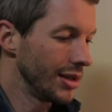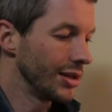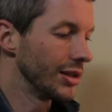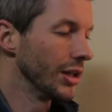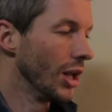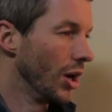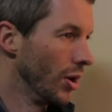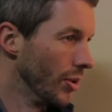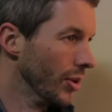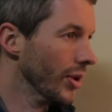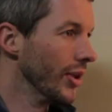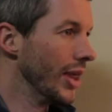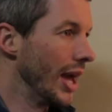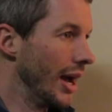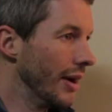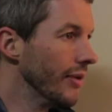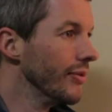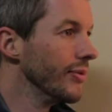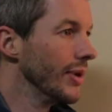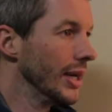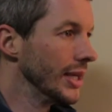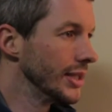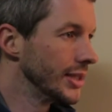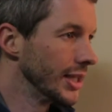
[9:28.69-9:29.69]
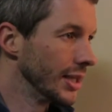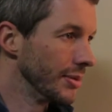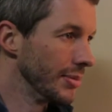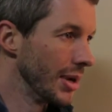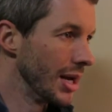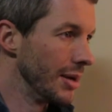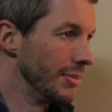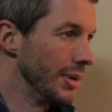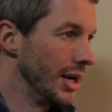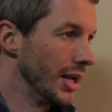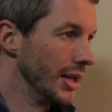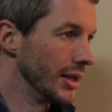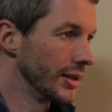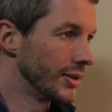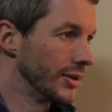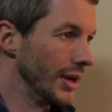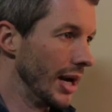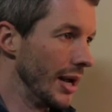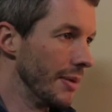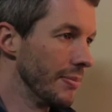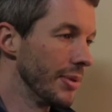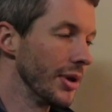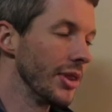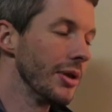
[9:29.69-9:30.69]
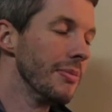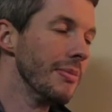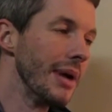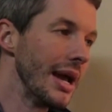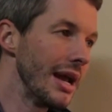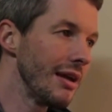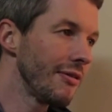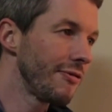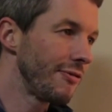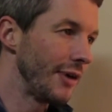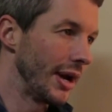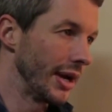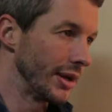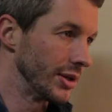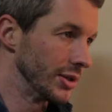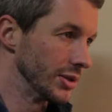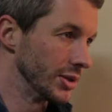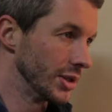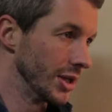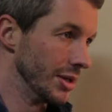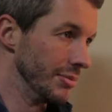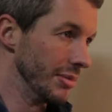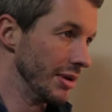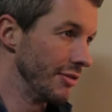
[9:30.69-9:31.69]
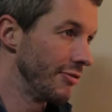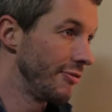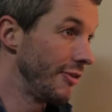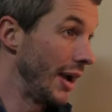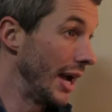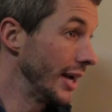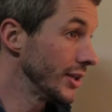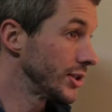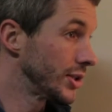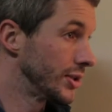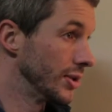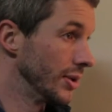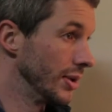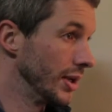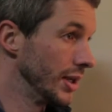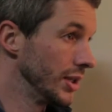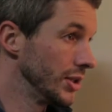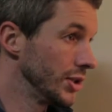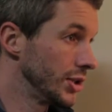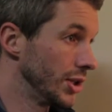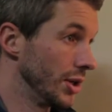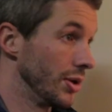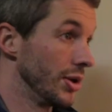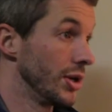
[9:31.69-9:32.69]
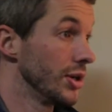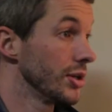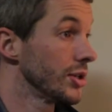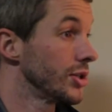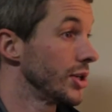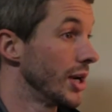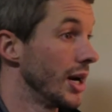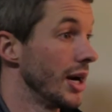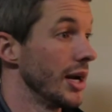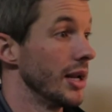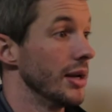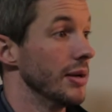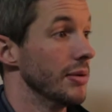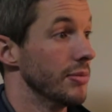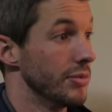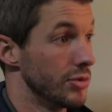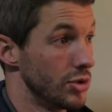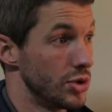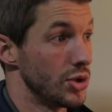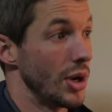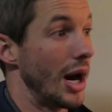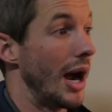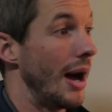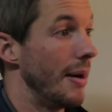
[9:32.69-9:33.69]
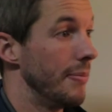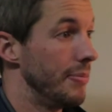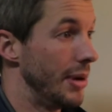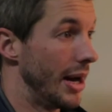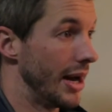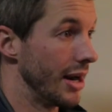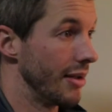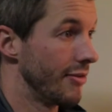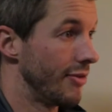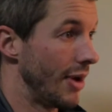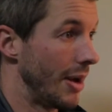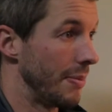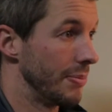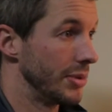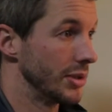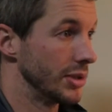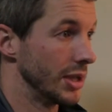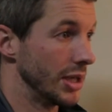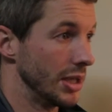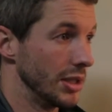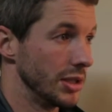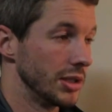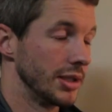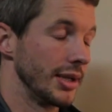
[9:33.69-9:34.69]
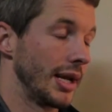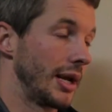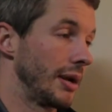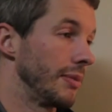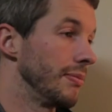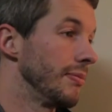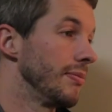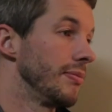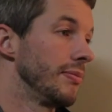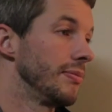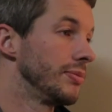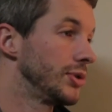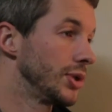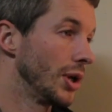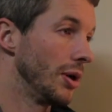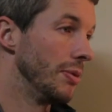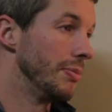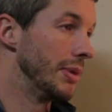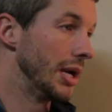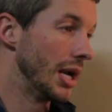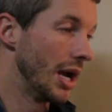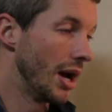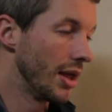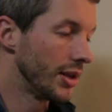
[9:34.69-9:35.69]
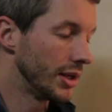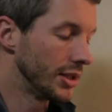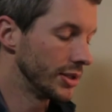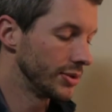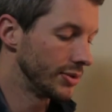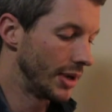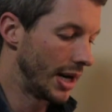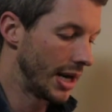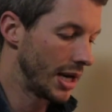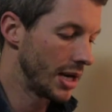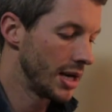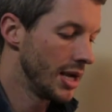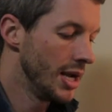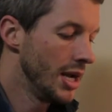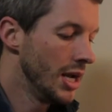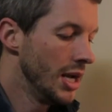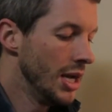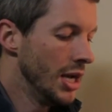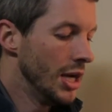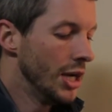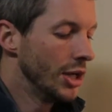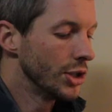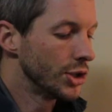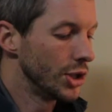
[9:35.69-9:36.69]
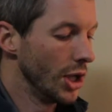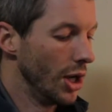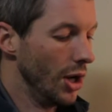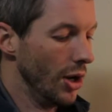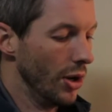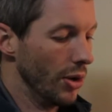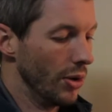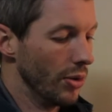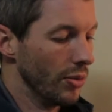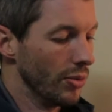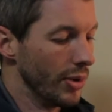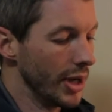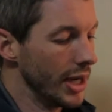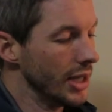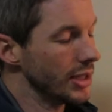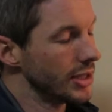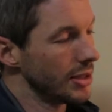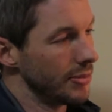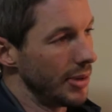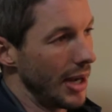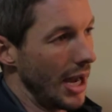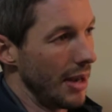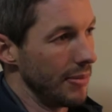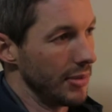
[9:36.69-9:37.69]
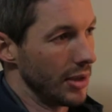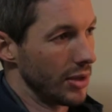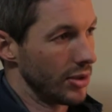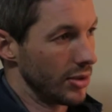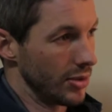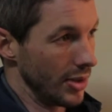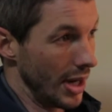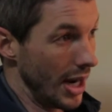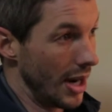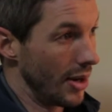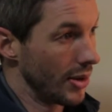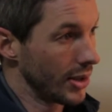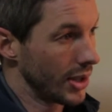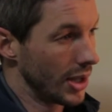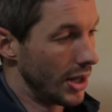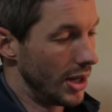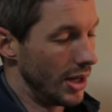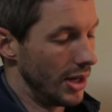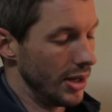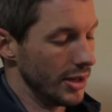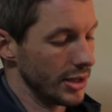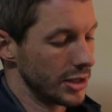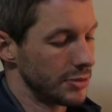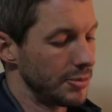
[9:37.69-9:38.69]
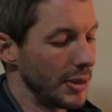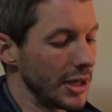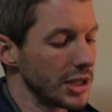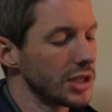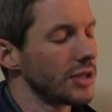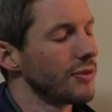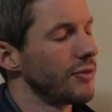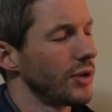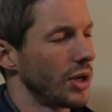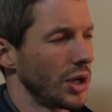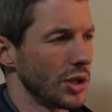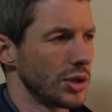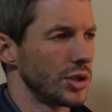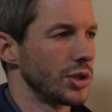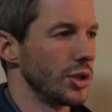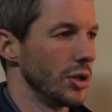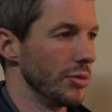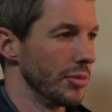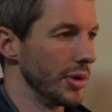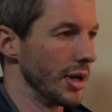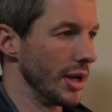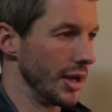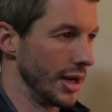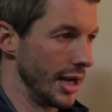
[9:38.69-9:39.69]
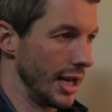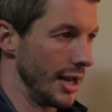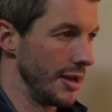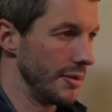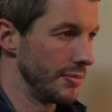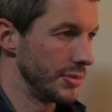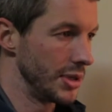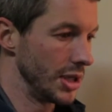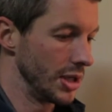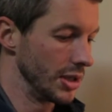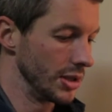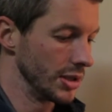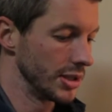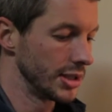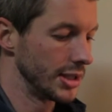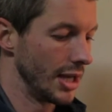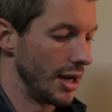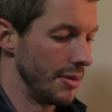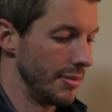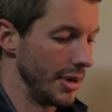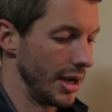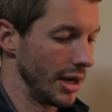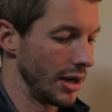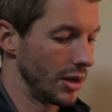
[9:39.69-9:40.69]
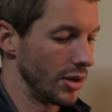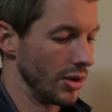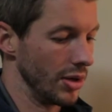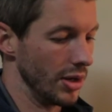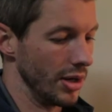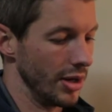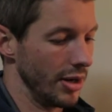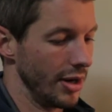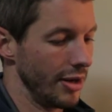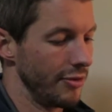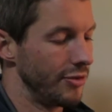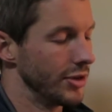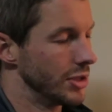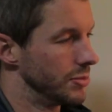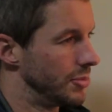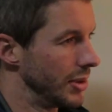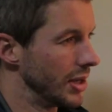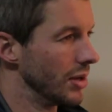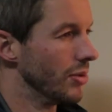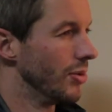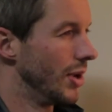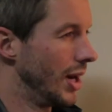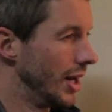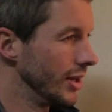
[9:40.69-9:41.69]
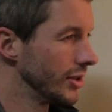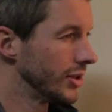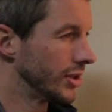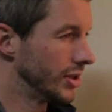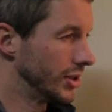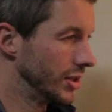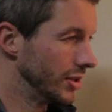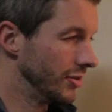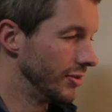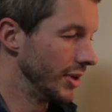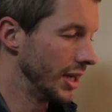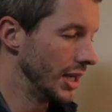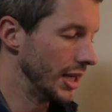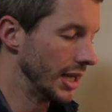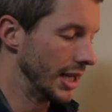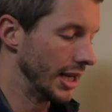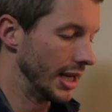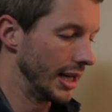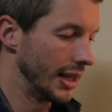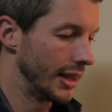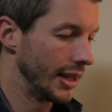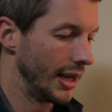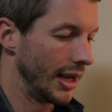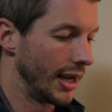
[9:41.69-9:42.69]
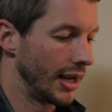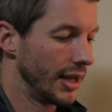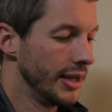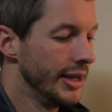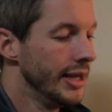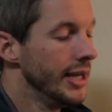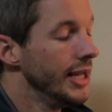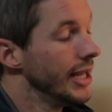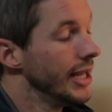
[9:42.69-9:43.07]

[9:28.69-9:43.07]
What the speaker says: lower that resting metabolic rate. But the main factor is going to be fat storage. So you're trying to drop body fat percentage like so many others, right? So what ends up happening through alcohol, especially if you consume it on an empty your stomach, or if it's been a while since you've eaten anything,